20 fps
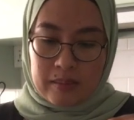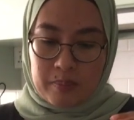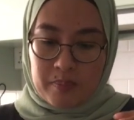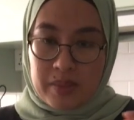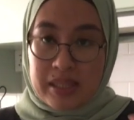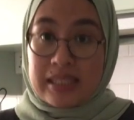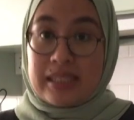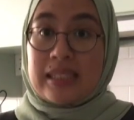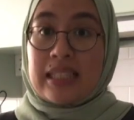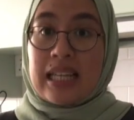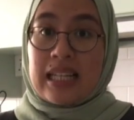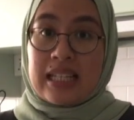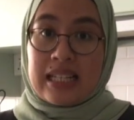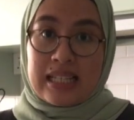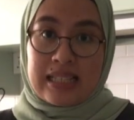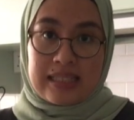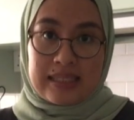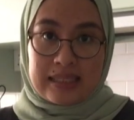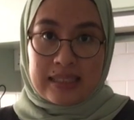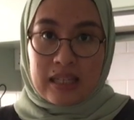biscuit
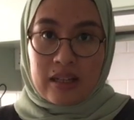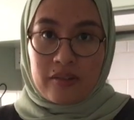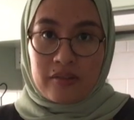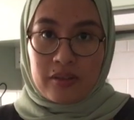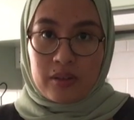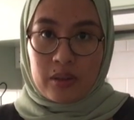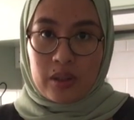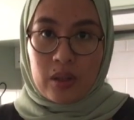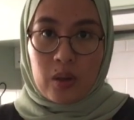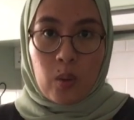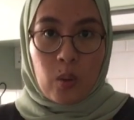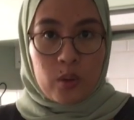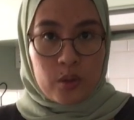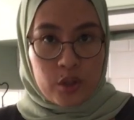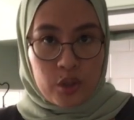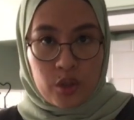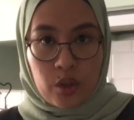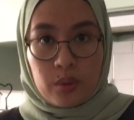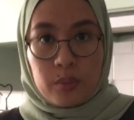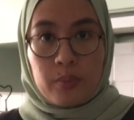itself, or the whole
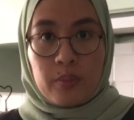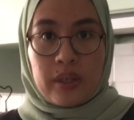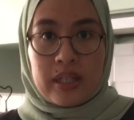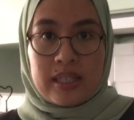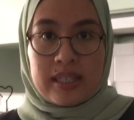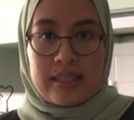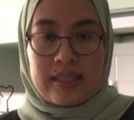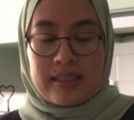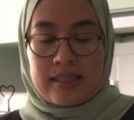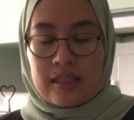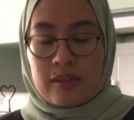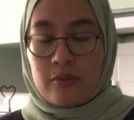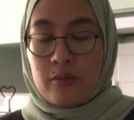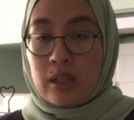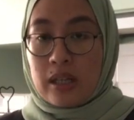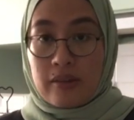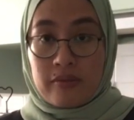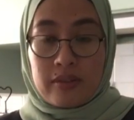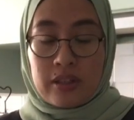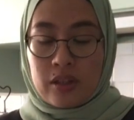shortbread itself,
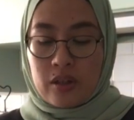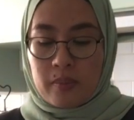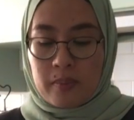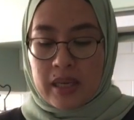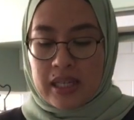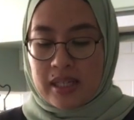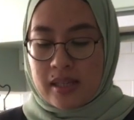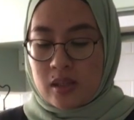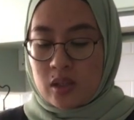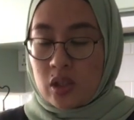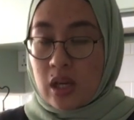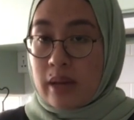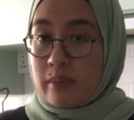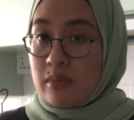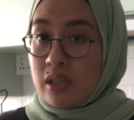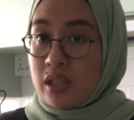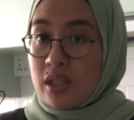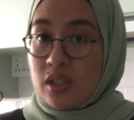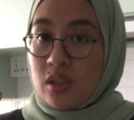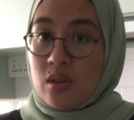whatever you're making. So
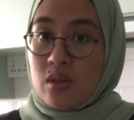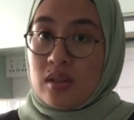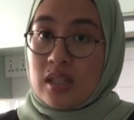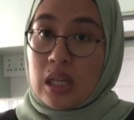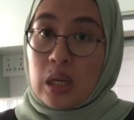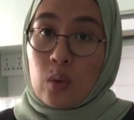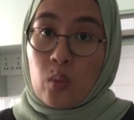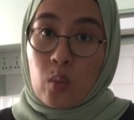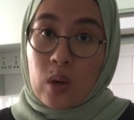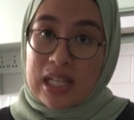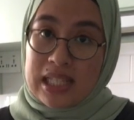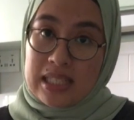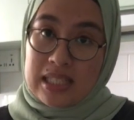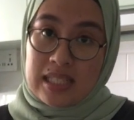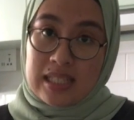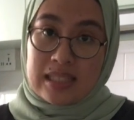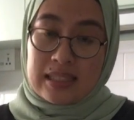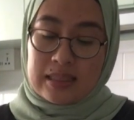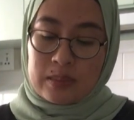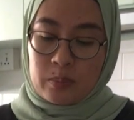I'm just using 1
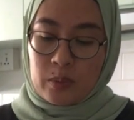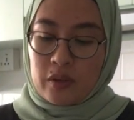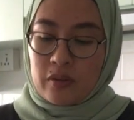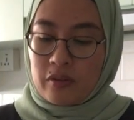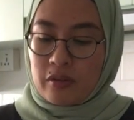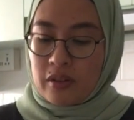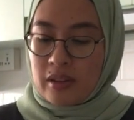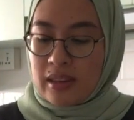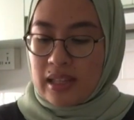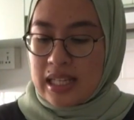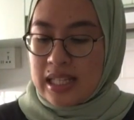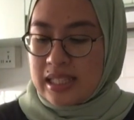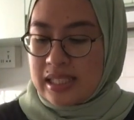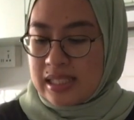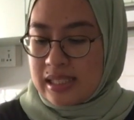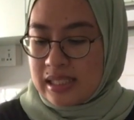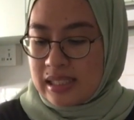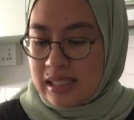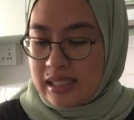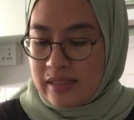teaspoon for
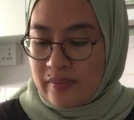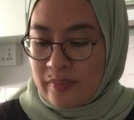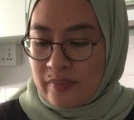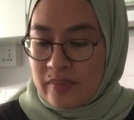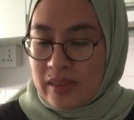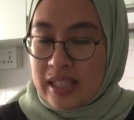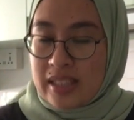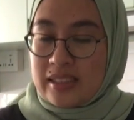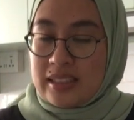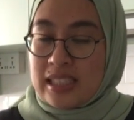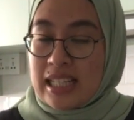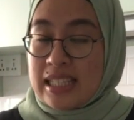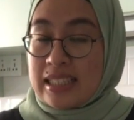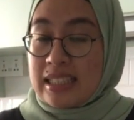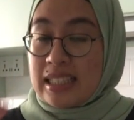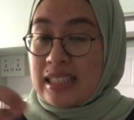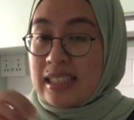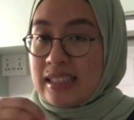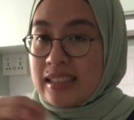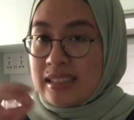this. Just
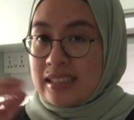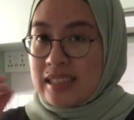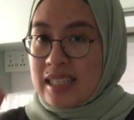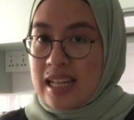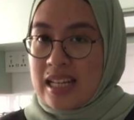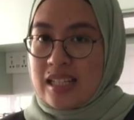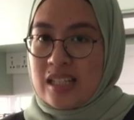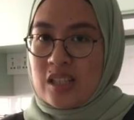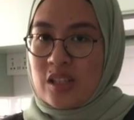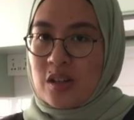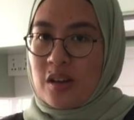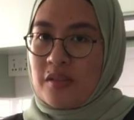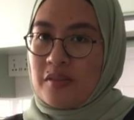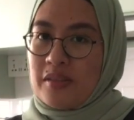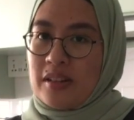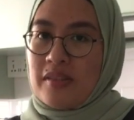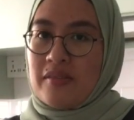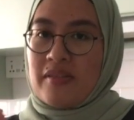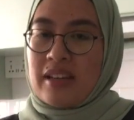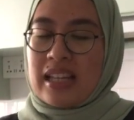a little tinge
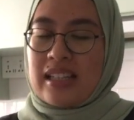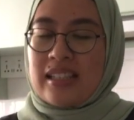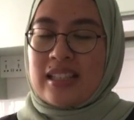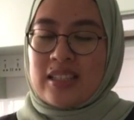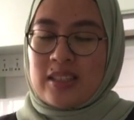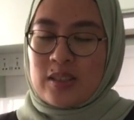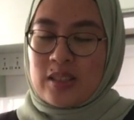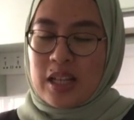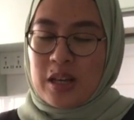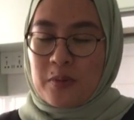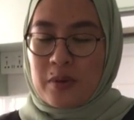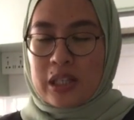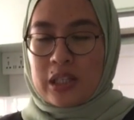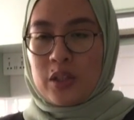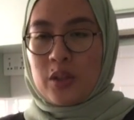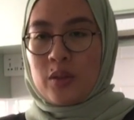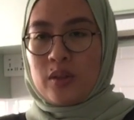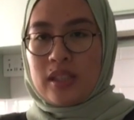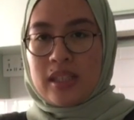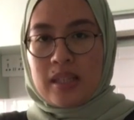of lavender, so that when
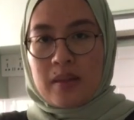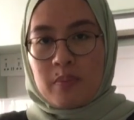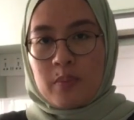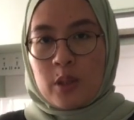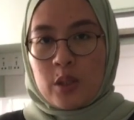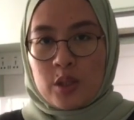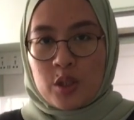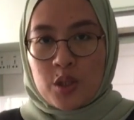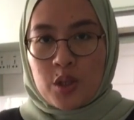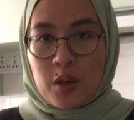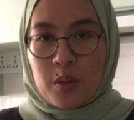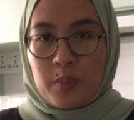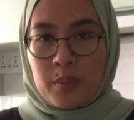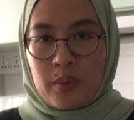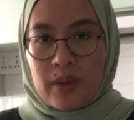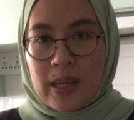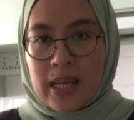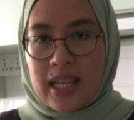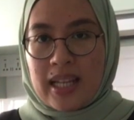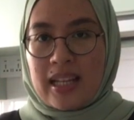you dip your
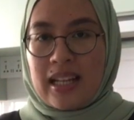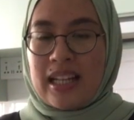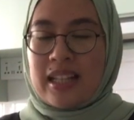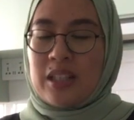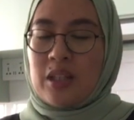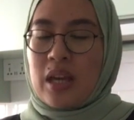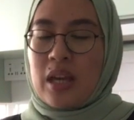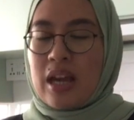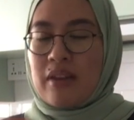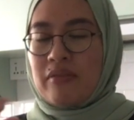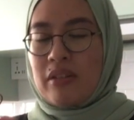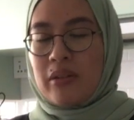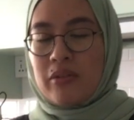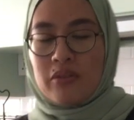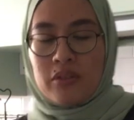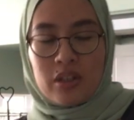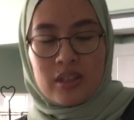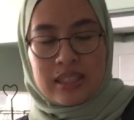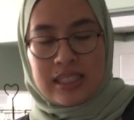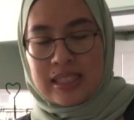shortbread and you have it
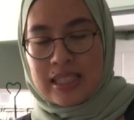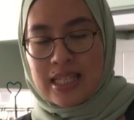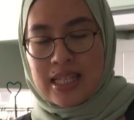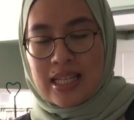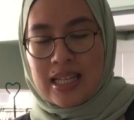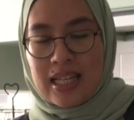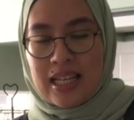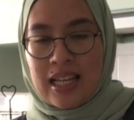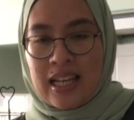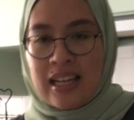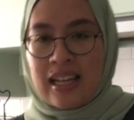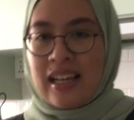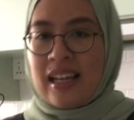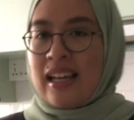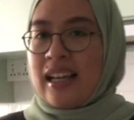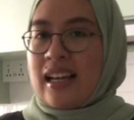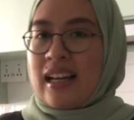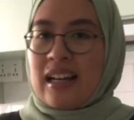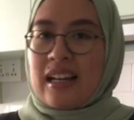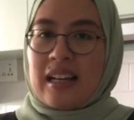with your tea,
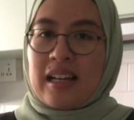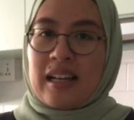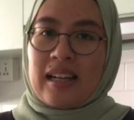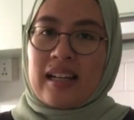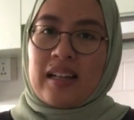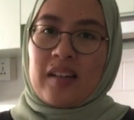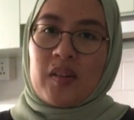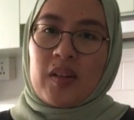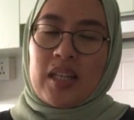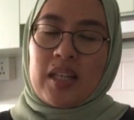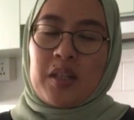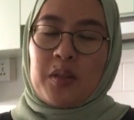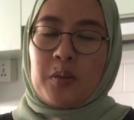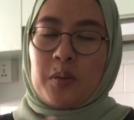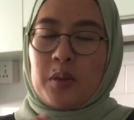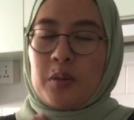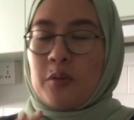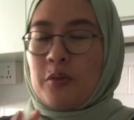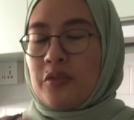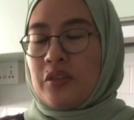
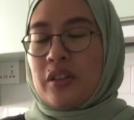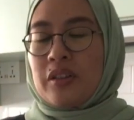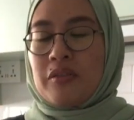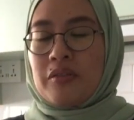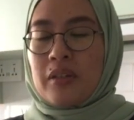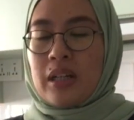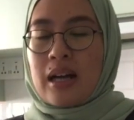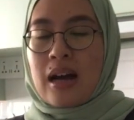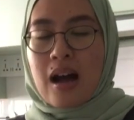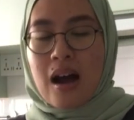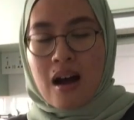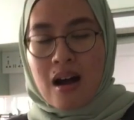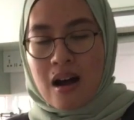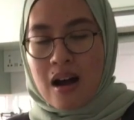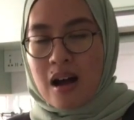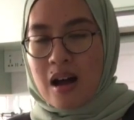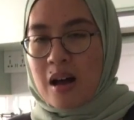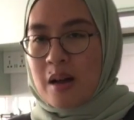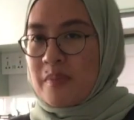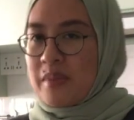you feel
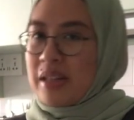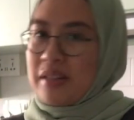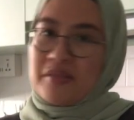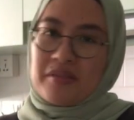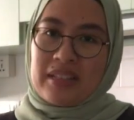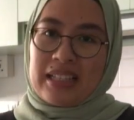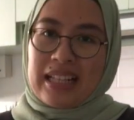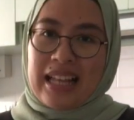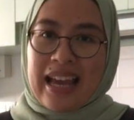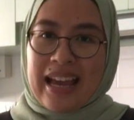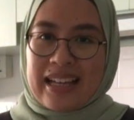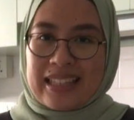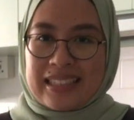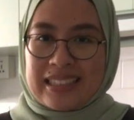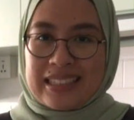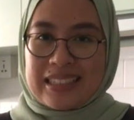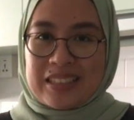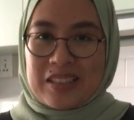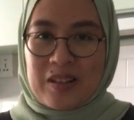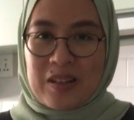calm and relaxed.